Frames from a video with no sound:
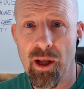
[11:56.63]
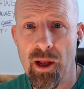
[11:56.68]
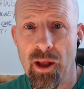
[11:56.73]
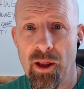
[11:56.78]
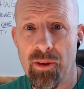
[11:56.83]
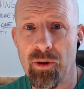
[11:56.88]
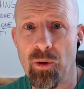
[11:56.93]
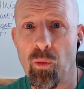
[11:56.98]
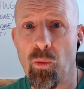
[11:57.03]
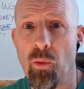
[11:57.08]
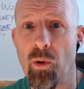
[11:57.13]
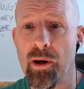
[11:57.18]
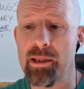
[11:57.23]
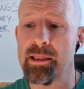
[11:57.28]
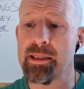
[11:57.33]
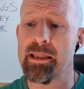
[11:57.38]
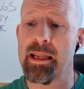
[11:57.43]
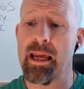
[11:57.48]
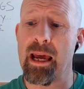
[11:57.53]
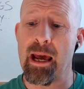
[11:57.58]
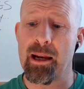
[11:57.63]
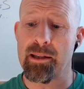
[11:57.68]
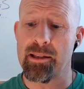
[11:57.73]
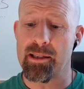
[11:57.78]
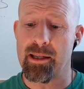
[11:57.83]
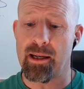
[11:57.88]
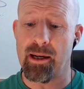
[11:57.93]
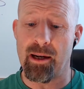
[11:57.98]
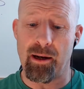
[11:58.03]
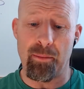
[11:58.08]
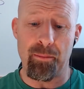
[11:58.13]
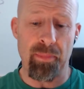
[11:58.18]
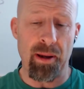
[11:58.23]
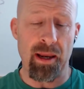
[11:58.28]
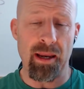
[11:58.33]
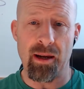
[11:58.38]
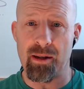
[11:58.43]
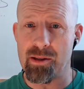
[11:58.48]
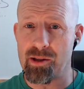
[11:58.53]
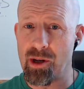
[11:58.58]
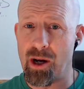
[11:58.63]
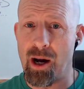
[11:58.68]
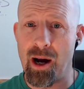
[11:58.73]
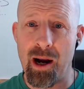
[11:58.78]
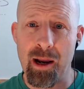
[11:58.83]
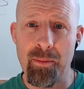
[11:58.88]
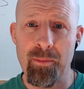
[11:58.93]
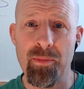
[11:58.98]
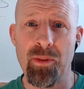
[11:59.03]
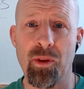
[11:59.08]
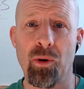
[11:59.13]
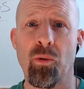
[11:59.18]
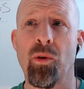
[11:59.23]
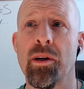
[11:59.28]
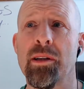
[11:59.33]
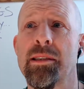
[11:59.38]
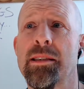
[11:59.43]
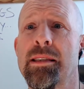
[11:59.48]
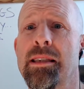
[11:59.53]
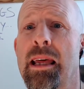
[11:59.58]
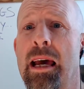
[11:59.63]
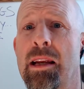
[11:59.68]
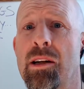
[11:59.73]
The ones that pay on time, the ones that